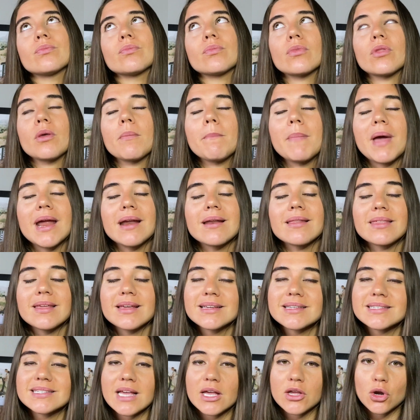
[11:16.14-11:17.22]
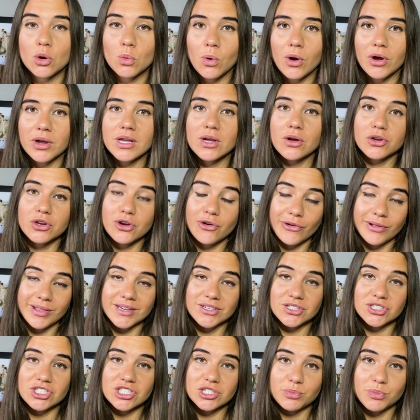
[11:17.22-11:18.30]
The main thing is that you're working on your
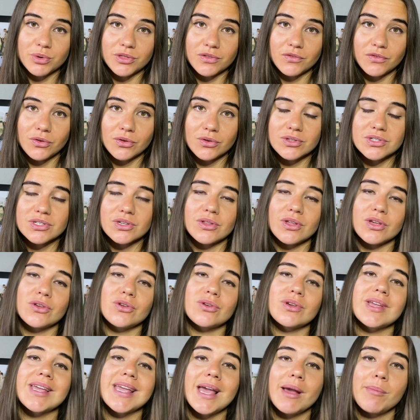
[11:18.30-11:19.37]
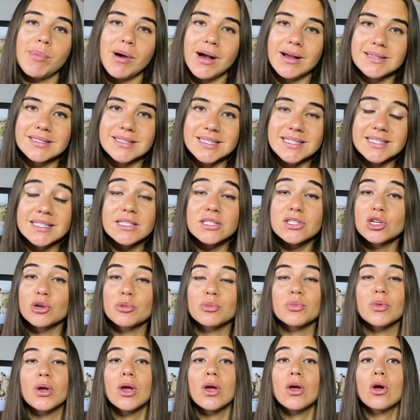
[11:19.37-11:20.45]
relationship with food so that you can get past this. So
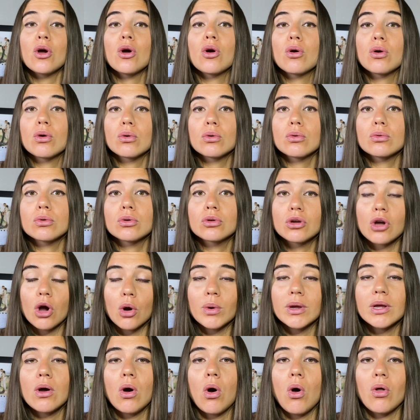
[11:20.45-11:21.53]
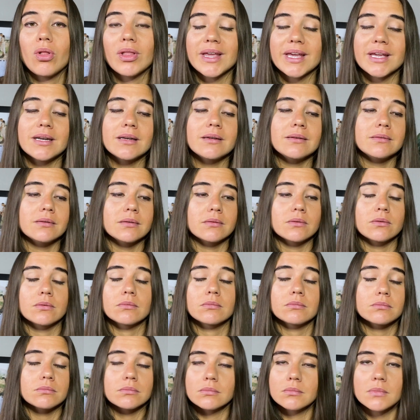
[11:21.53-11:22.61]
going all in
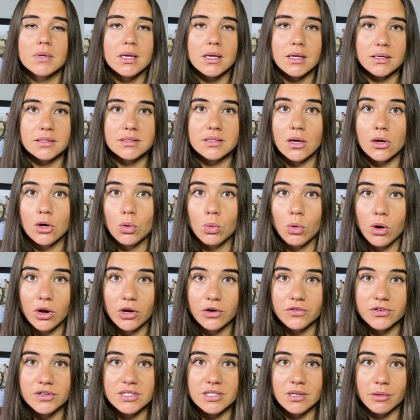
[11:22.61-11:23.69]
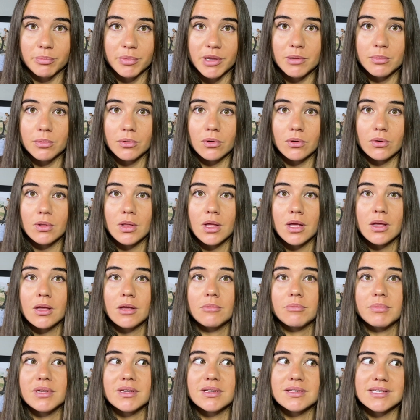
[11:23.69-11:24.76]
is going to work for some people
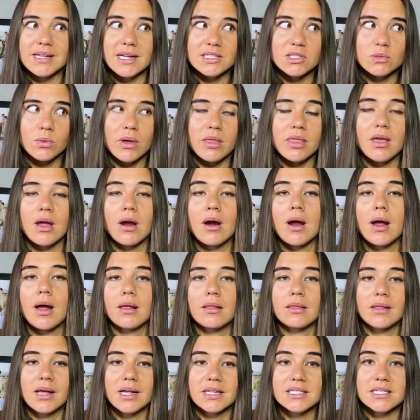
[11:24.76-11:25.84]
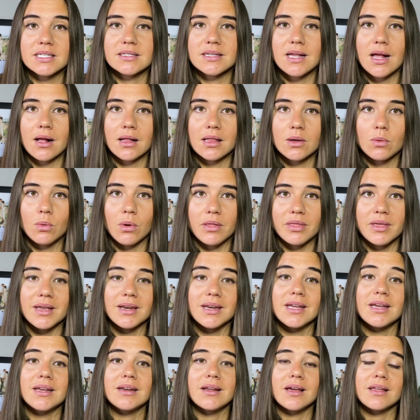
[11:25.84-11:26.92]
because that's where they're at and that's exactly what they
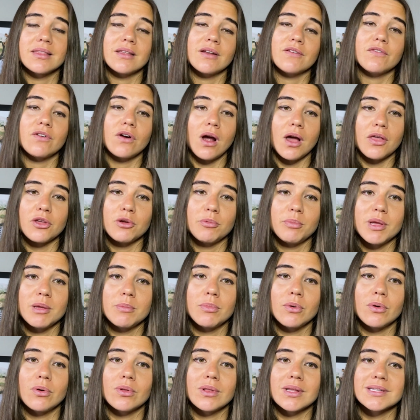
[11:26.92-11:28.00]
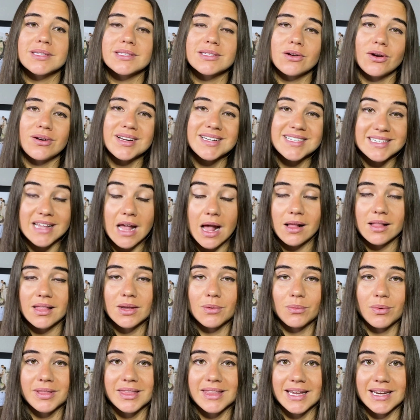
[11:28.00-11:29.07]
need. And then for other people, it's not exactly
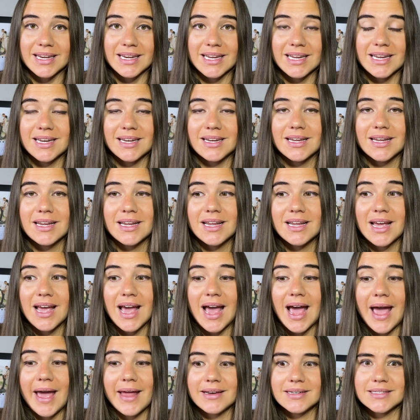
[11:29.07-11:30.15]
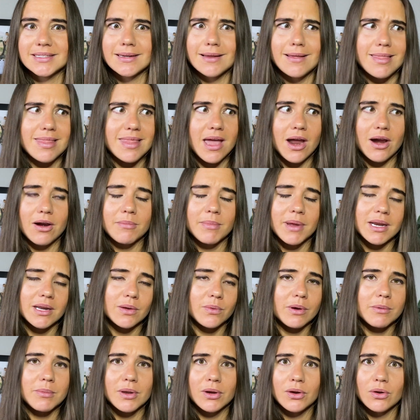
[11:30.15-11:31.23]
what they need. And there are many
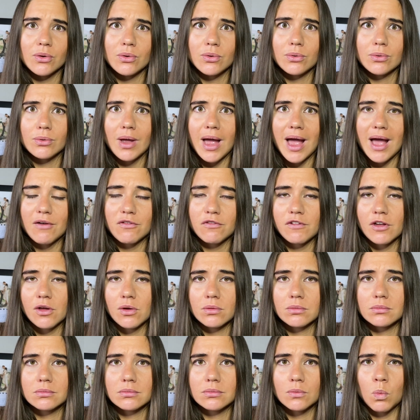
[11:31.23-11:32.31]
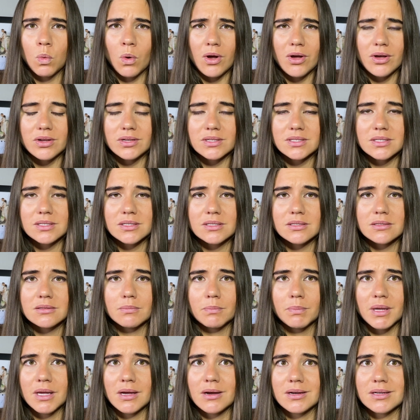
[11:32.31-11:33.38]
women who have felt worse
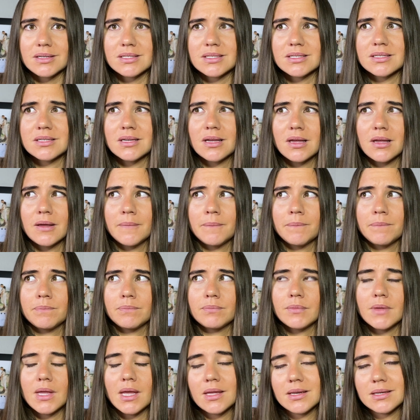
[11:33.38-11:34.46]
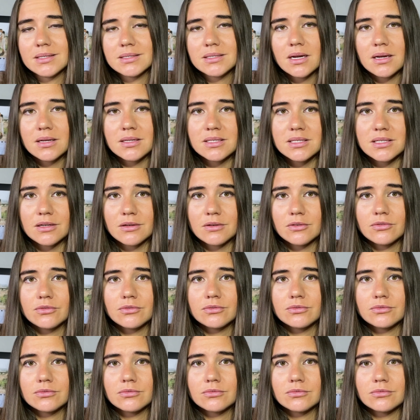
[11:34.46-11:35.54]
because eating tons of
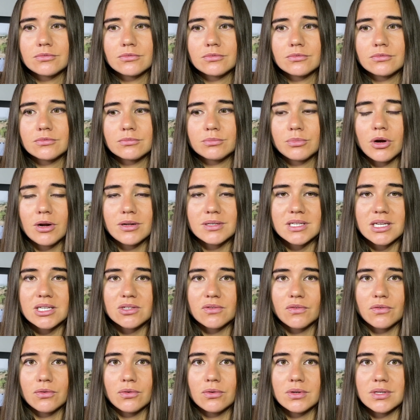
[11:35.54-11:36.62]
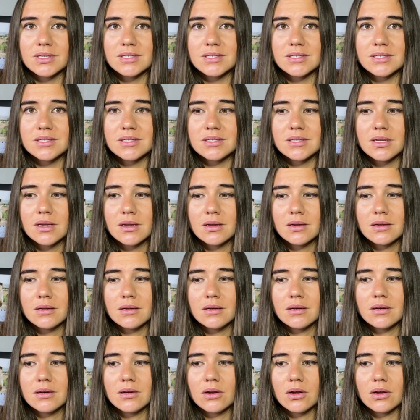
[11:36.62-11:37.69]
processed food is
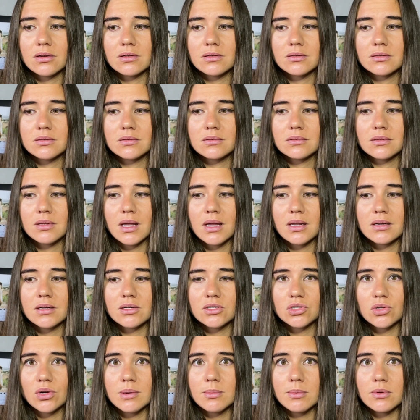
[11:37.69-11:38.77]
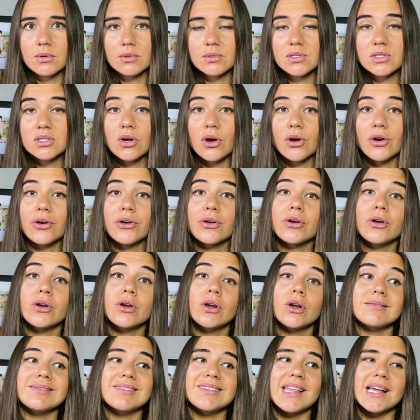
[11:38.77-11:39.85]
not that enjoyable. So
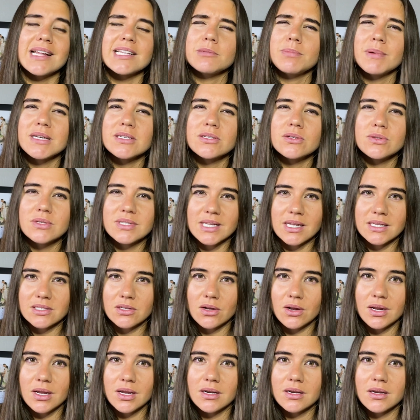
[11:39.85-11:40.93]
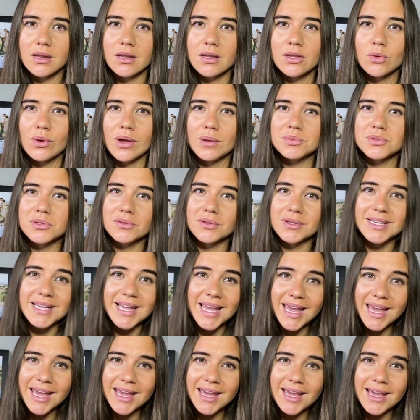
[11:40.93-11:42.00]
that's my 2 cents on it. You absolutely
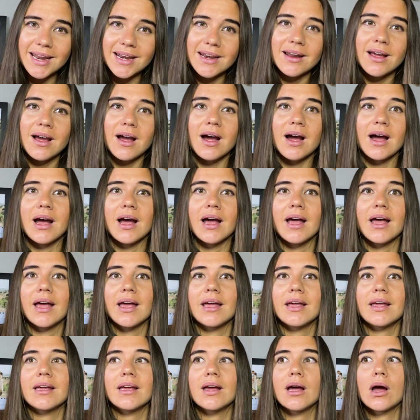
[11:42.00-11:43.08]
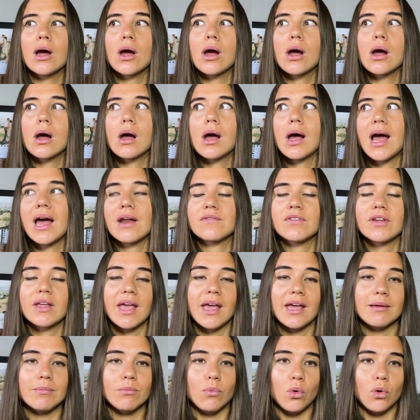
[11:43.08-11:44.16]
can. I
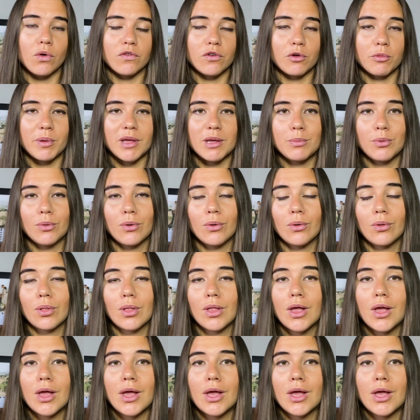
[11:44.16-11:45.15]
advocate more for people